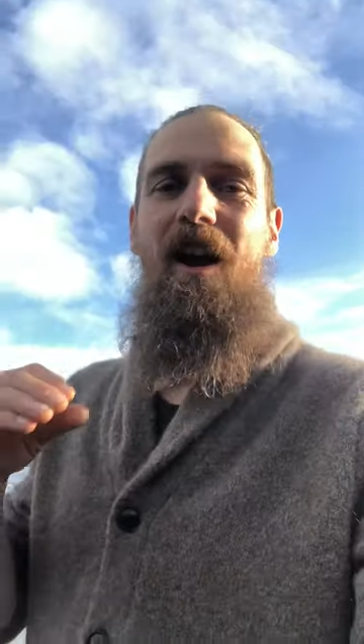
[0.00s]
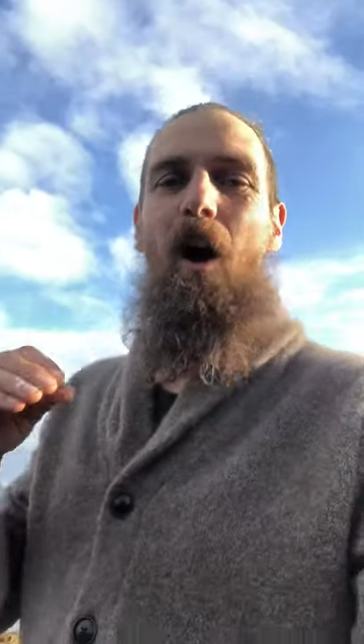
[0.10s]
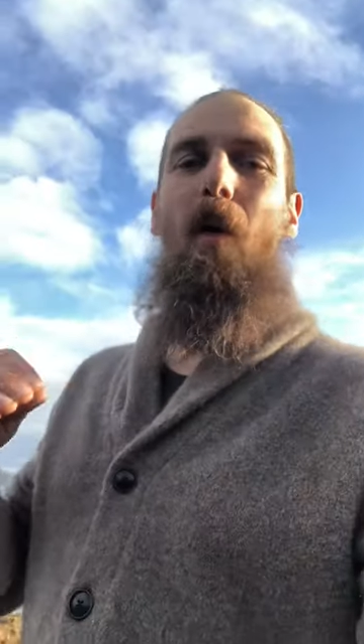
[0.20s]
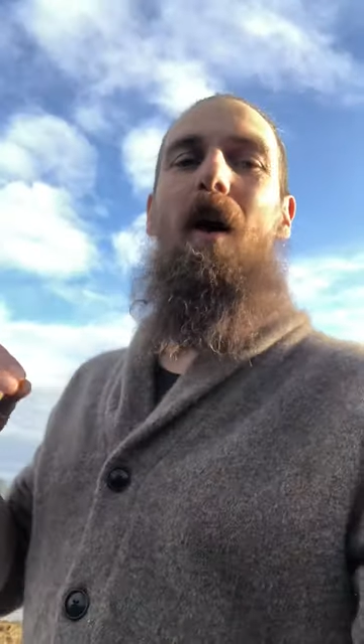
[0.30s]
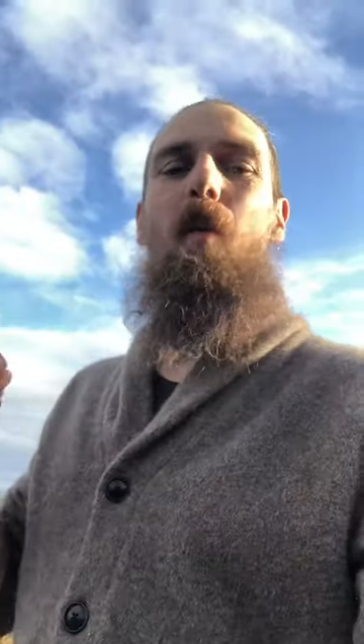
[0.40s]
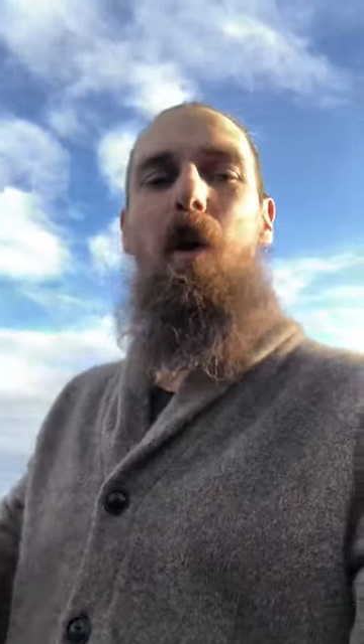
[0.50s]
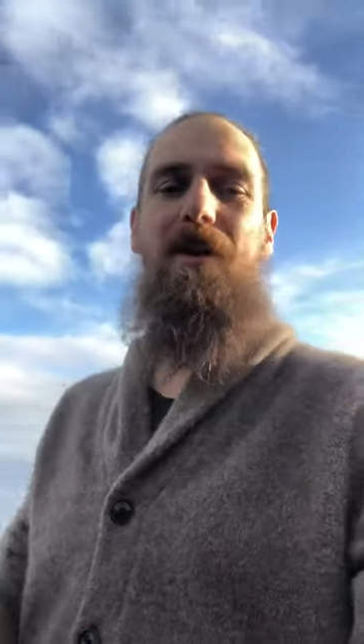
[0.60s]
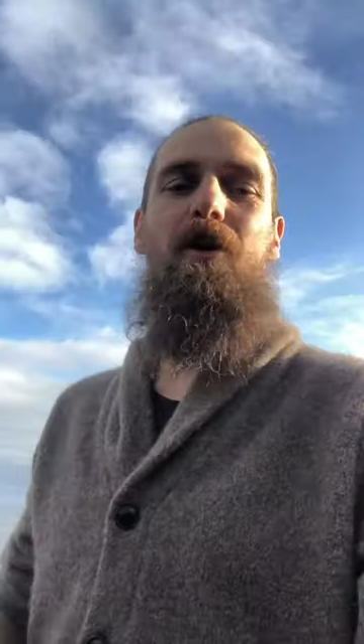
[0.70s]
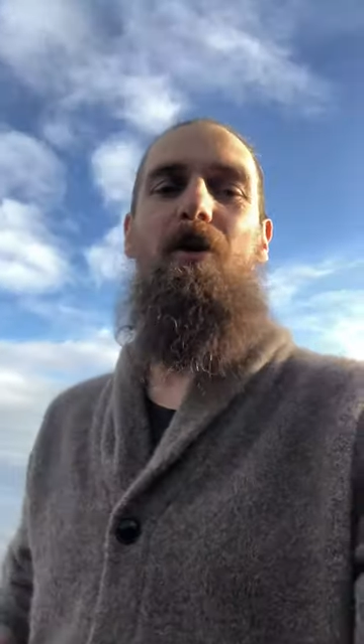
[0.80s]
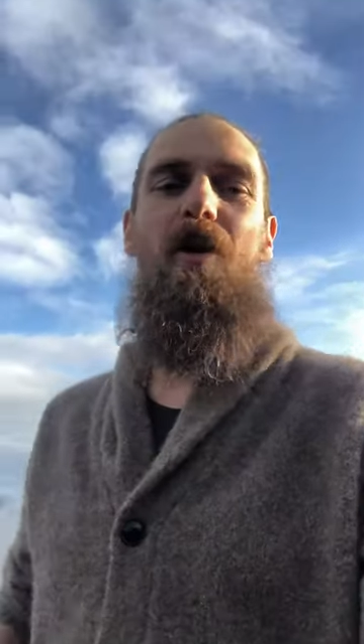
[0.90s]
around what's
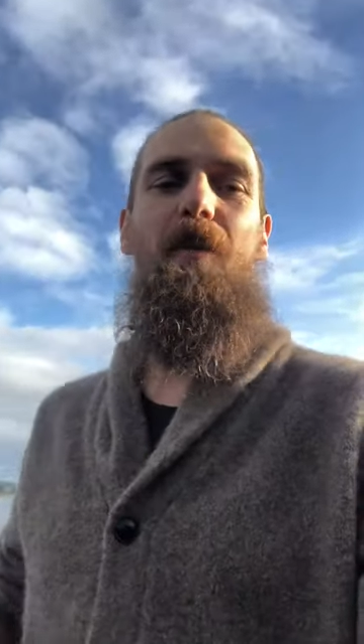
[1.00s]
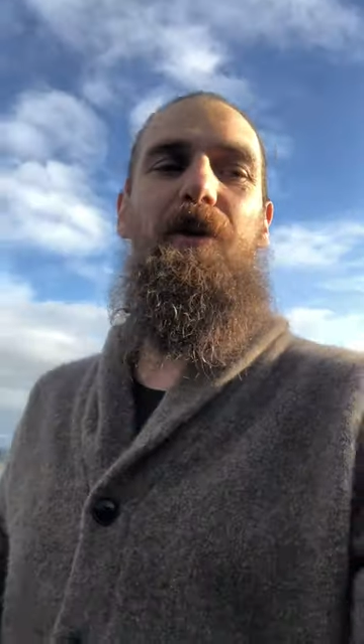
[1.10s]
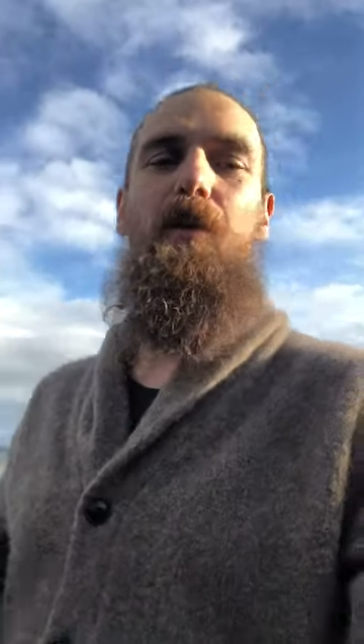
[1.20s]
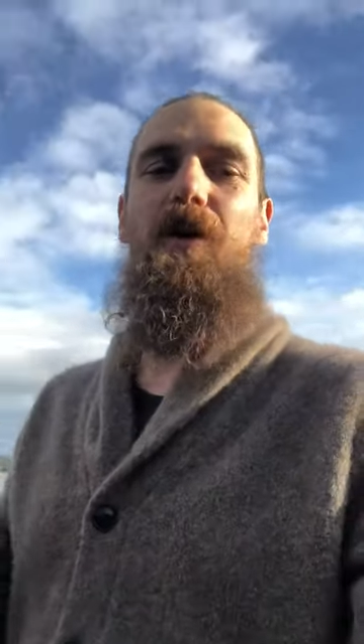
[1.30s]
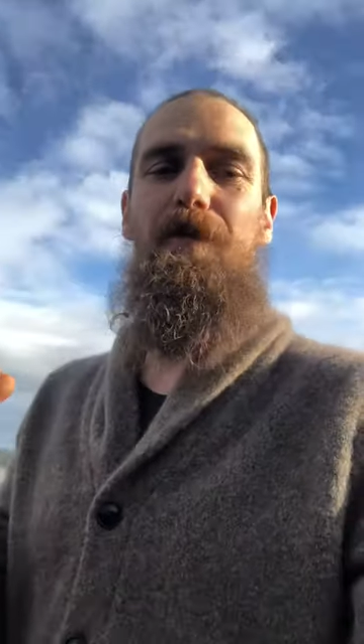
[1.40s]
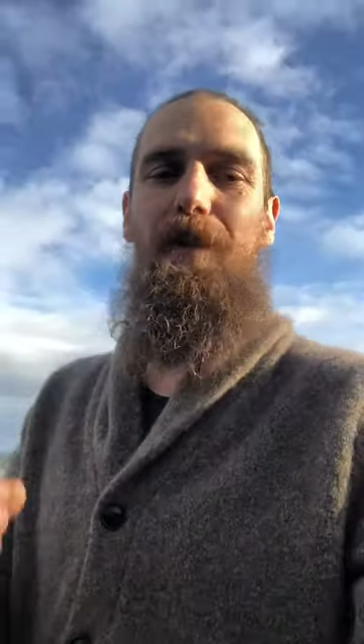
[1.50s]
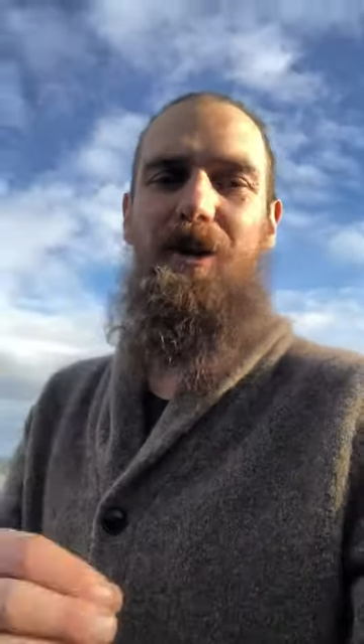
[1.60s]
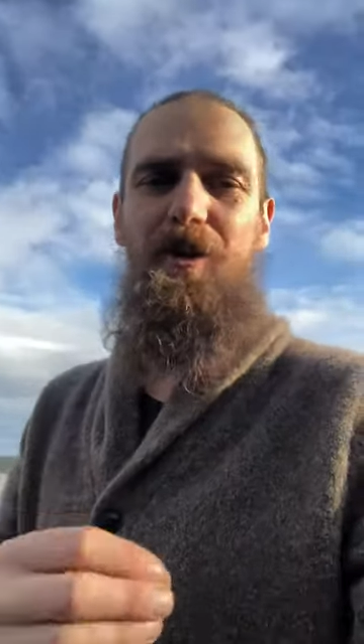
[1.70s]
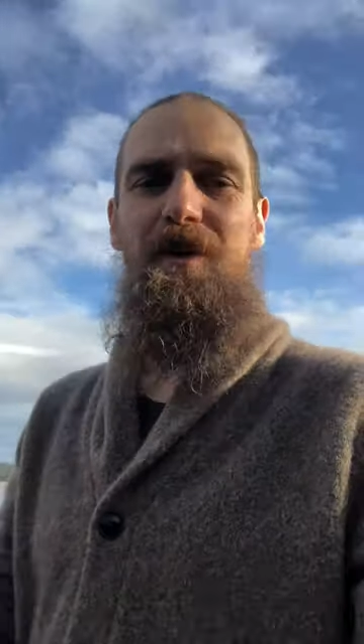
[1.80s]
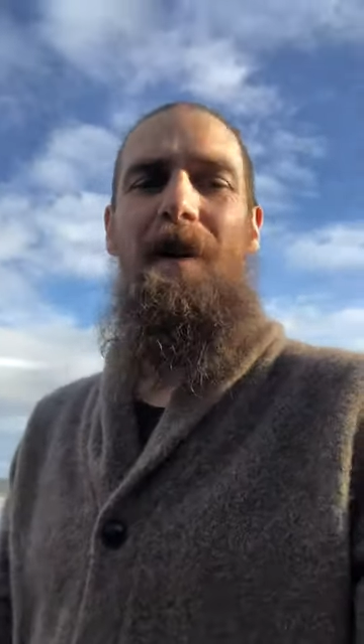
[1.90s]
going on with the world of
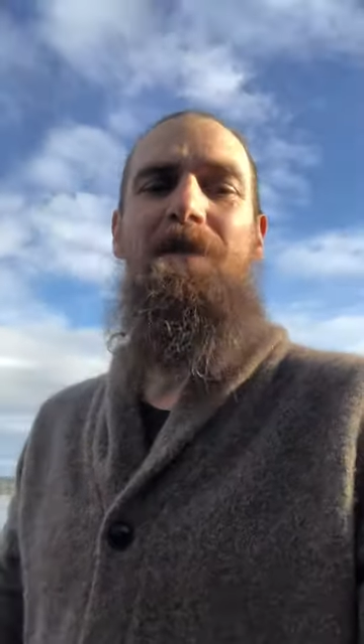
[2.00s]
mushrooms,